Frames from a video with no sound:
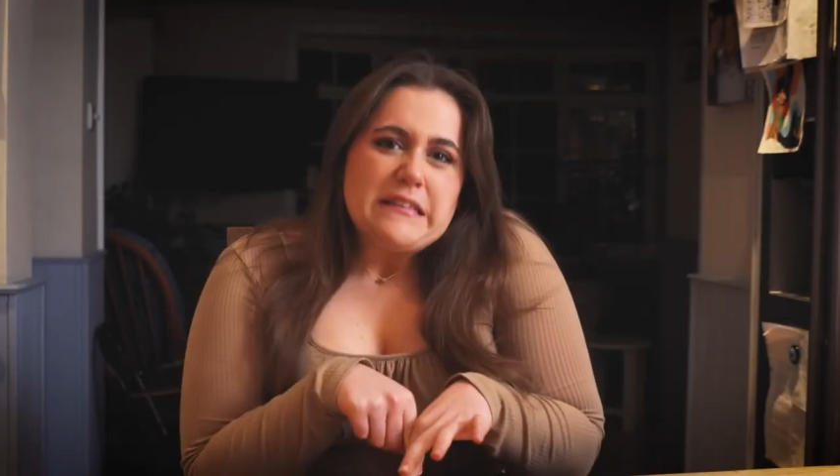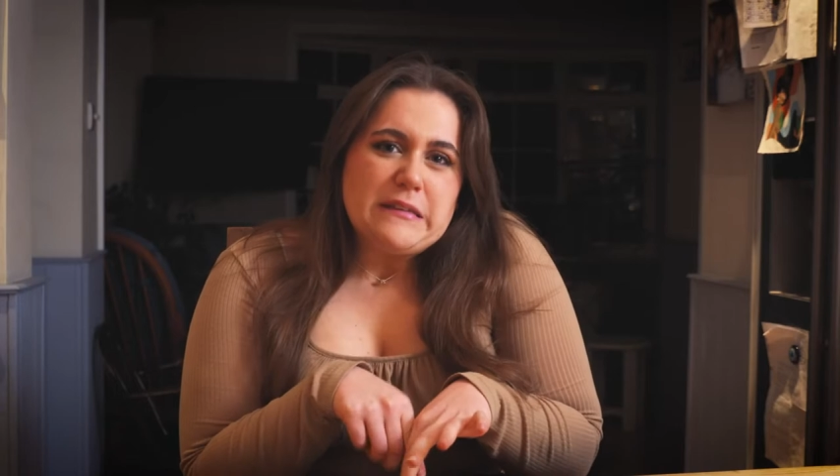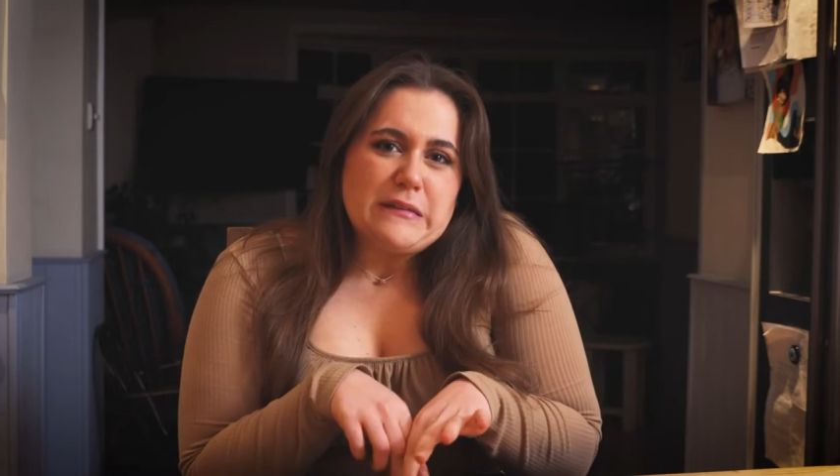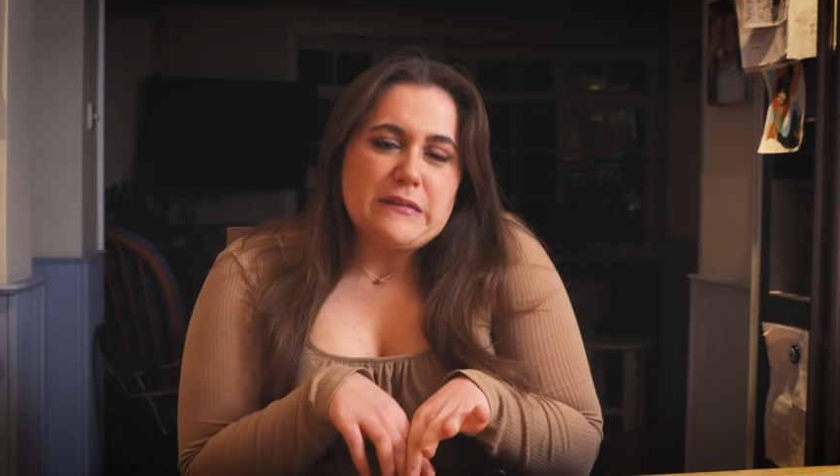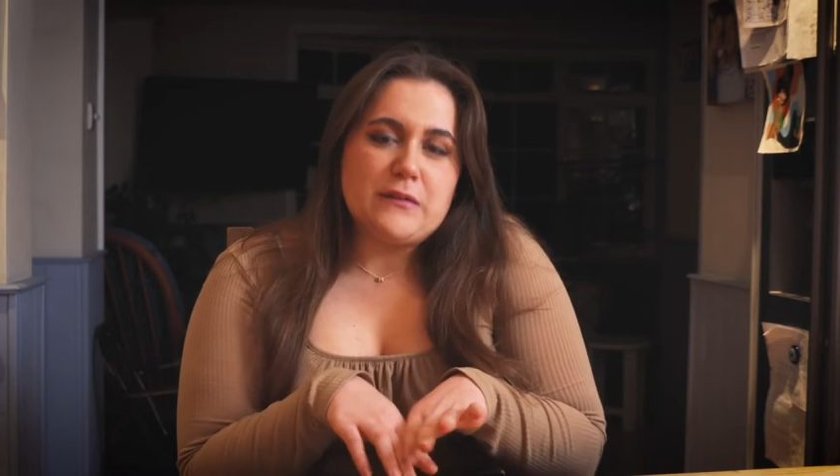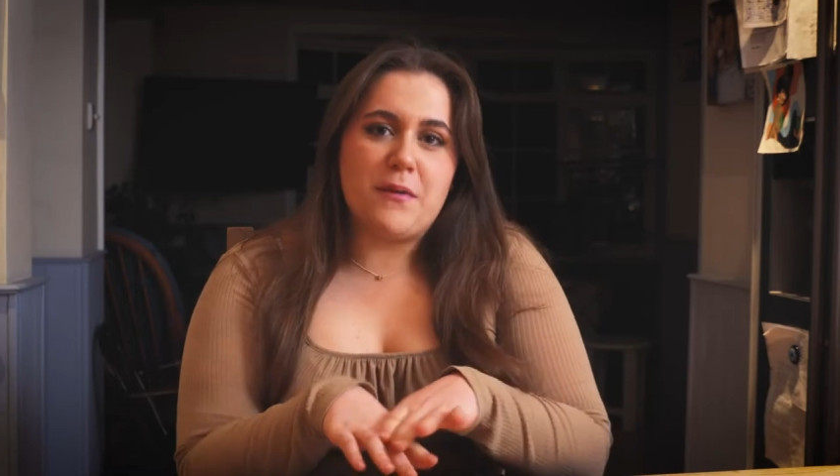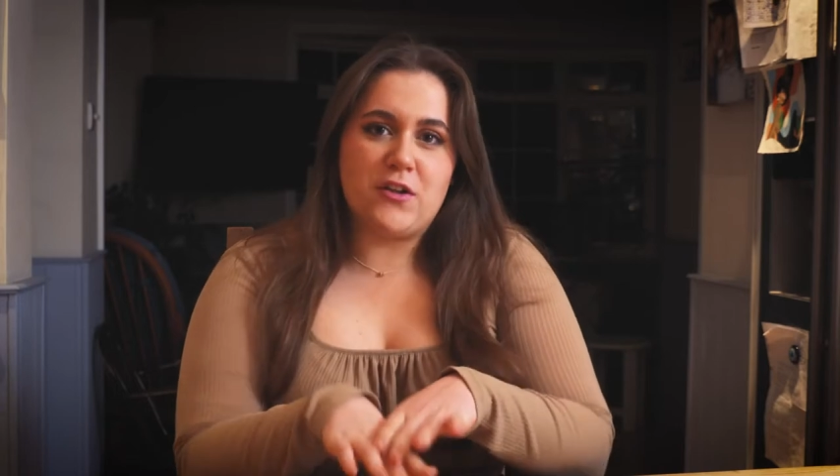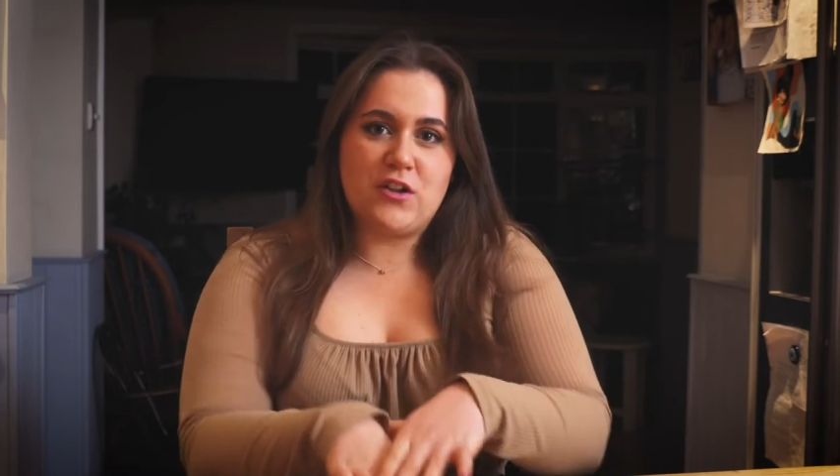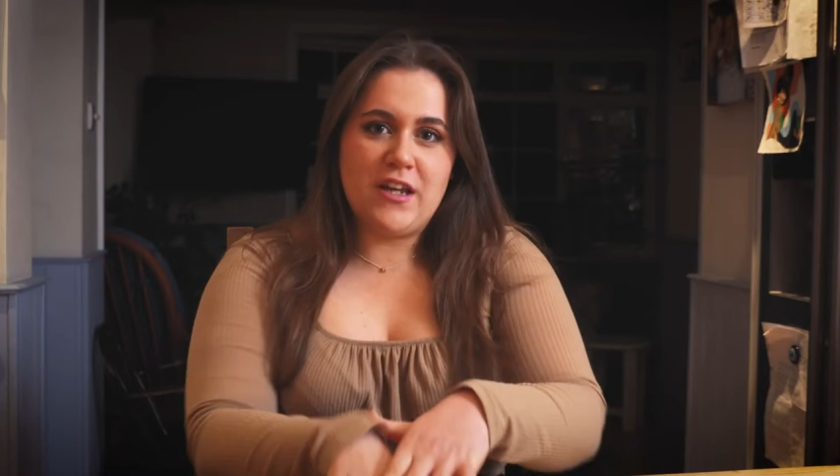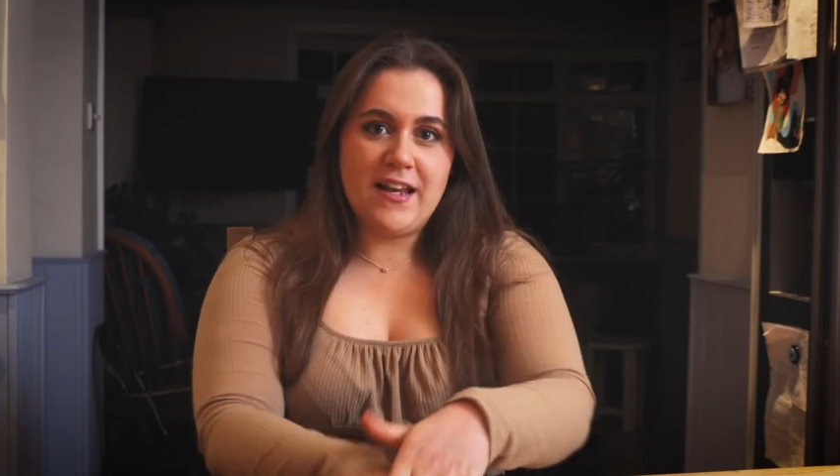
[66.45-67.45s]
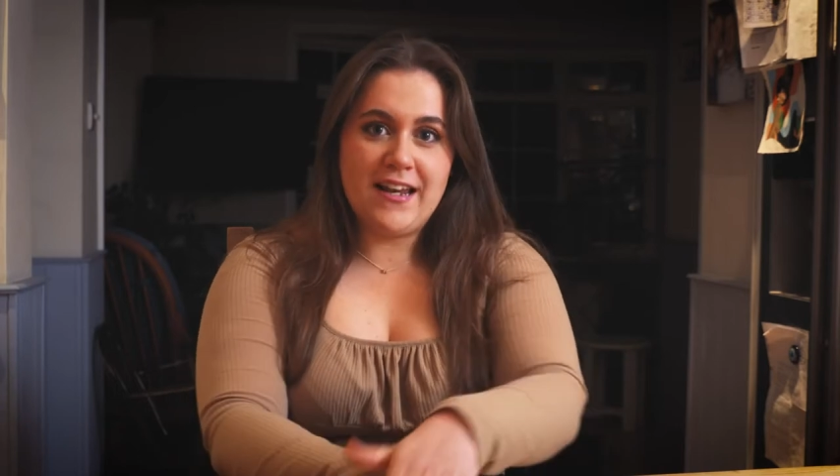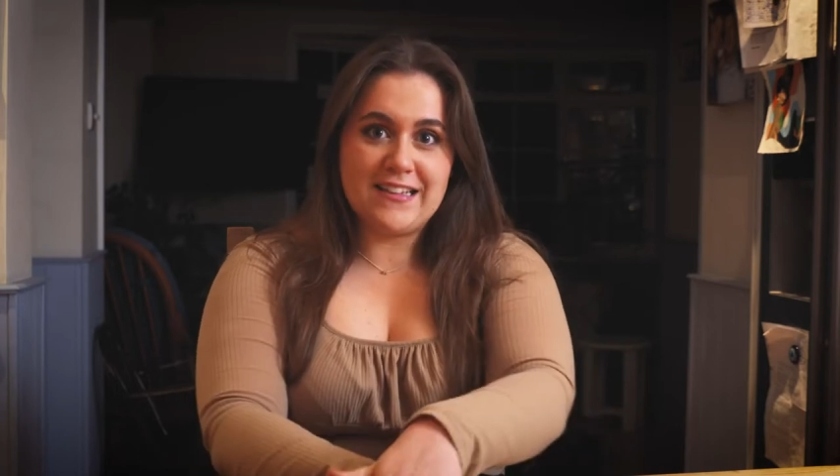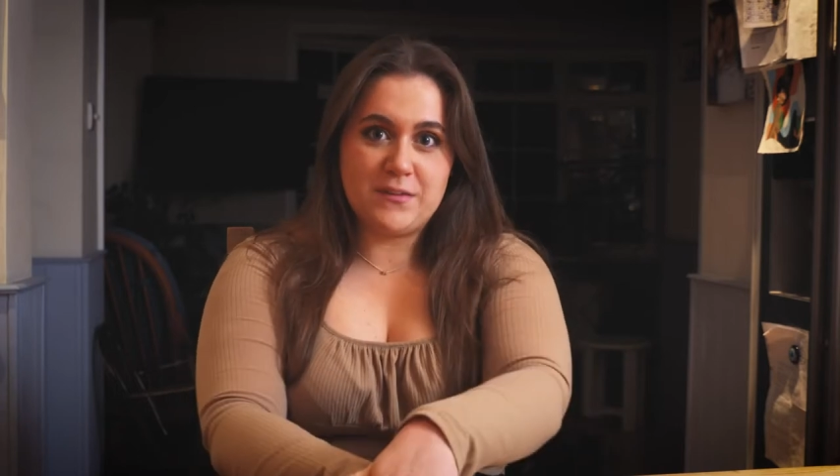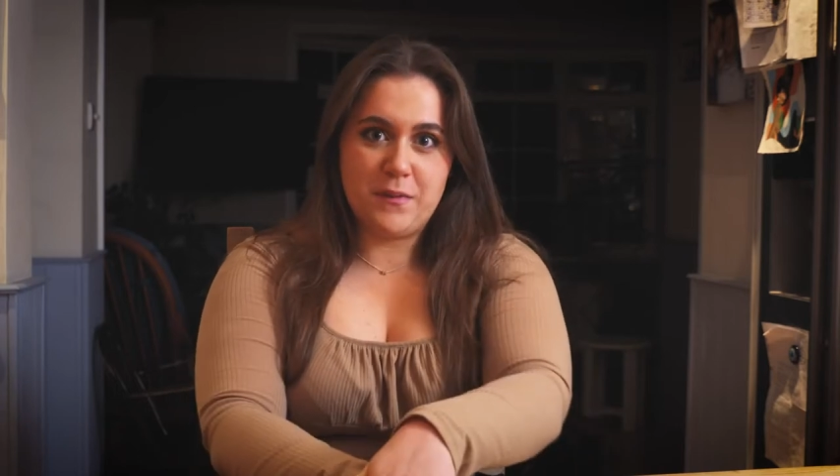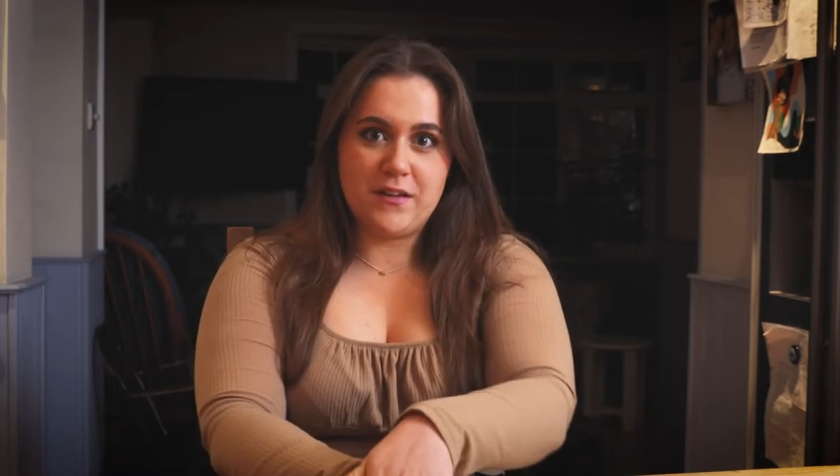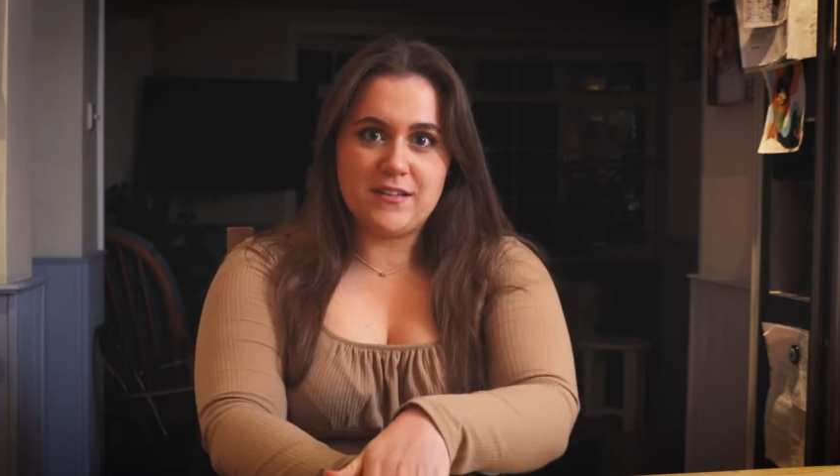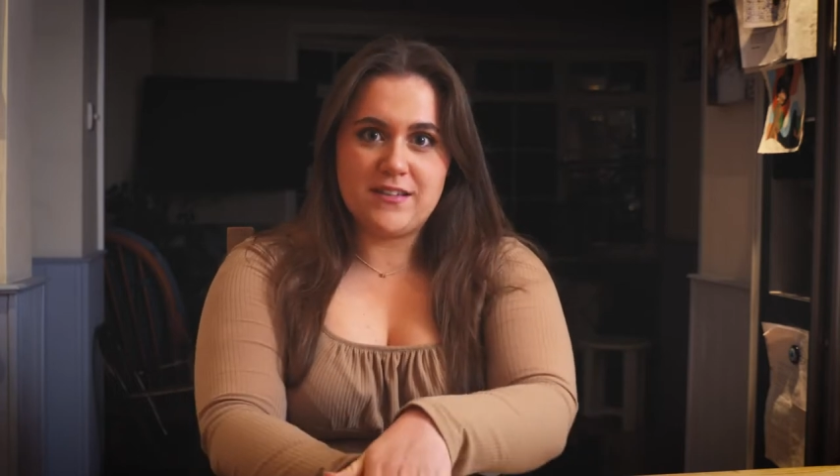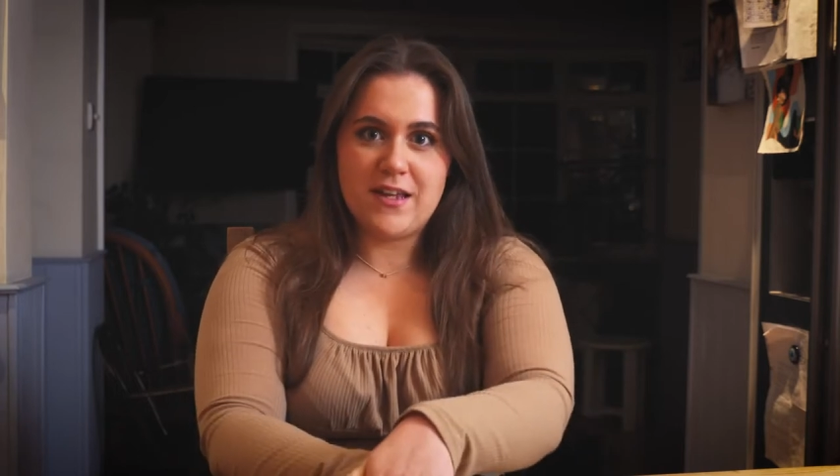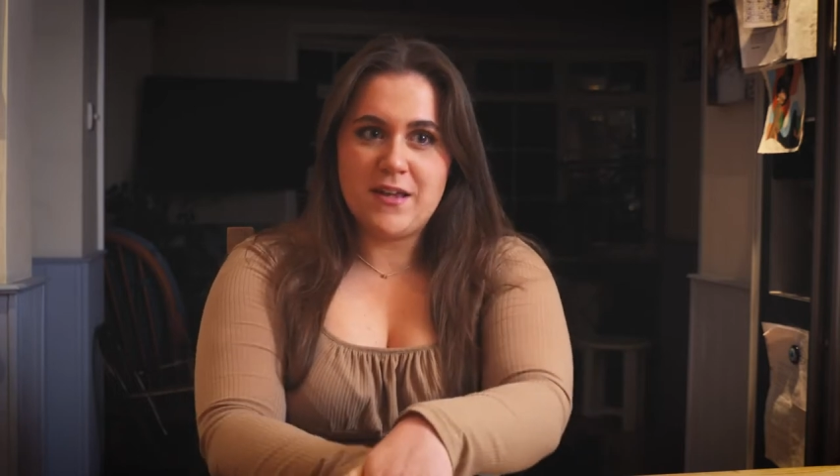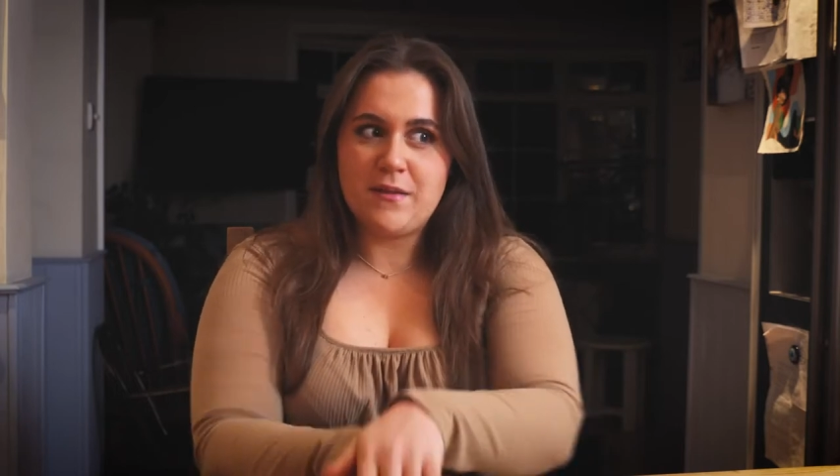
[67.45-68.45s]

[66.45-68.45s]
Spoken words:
Not so much lesbians.